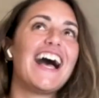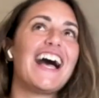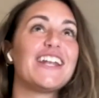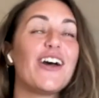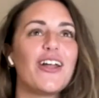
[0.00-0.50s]

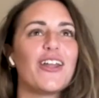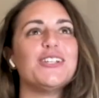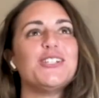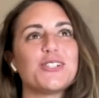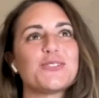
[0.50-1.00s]
And I
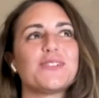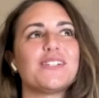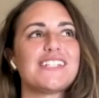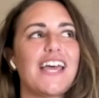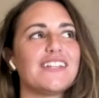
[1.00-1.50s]
just want
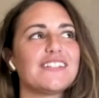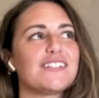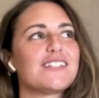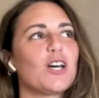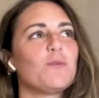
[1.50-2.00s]
to say, as
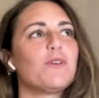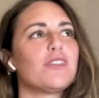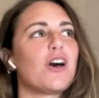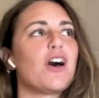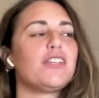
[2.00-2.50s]
like someone
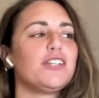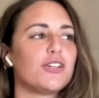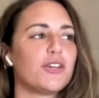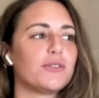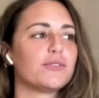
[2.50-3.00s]
that,
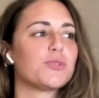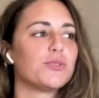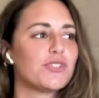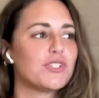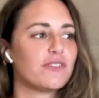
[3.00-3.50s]

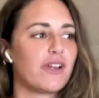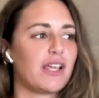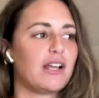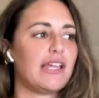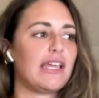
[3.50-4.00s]
talks to you
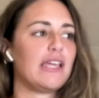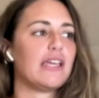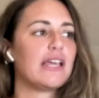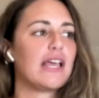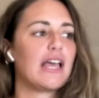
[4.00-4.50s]
regularly,
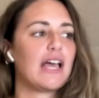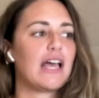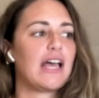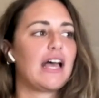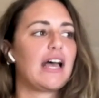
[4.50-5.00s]

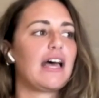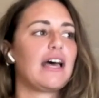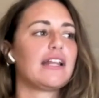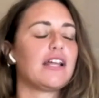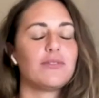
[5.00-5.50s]

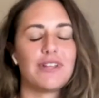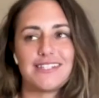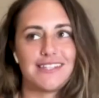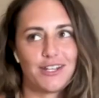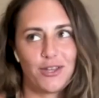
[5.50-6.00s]
and I would like
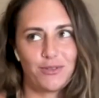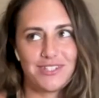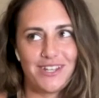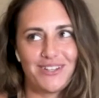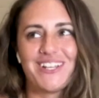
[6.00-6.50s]
to think knows
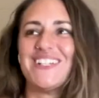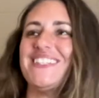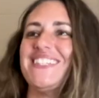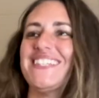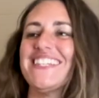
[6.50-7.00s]
you,
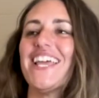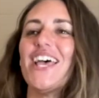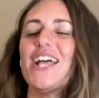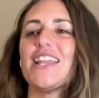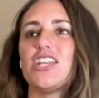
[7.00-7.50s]

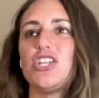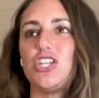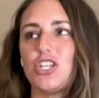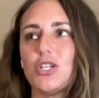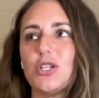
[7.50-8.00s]
like
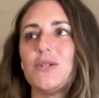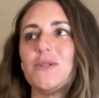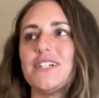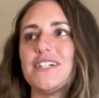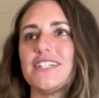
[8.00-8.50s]

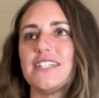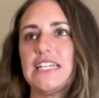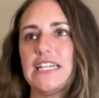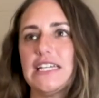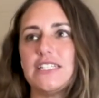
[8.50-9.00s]
you're
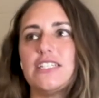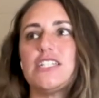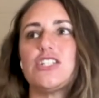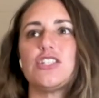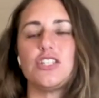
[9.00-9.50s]

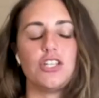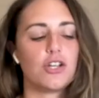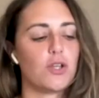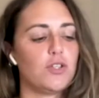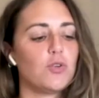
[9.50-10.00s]

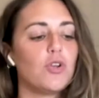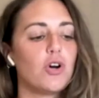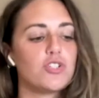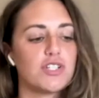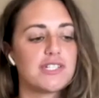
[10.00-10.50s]

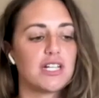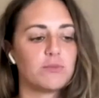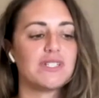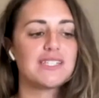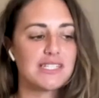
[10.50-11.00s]
not just
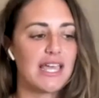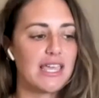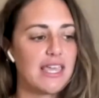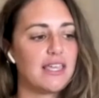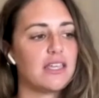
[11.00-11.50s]
someone
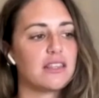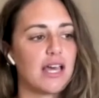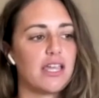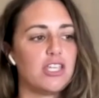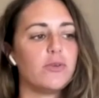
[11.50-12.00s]
saying
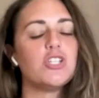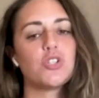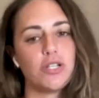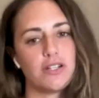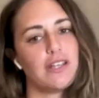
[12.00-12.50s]
that you
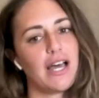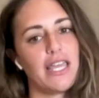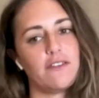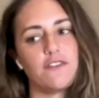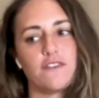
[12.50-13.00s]
enjoy your
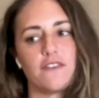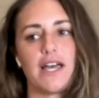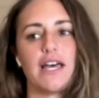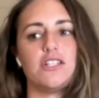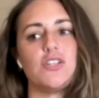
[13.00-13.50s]
life
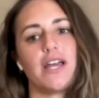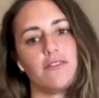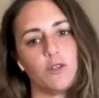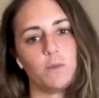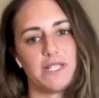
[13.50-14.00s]
and you have
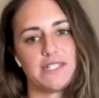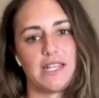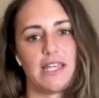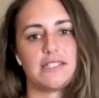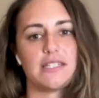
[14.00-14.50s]
your
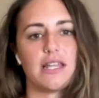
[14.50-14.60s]
business.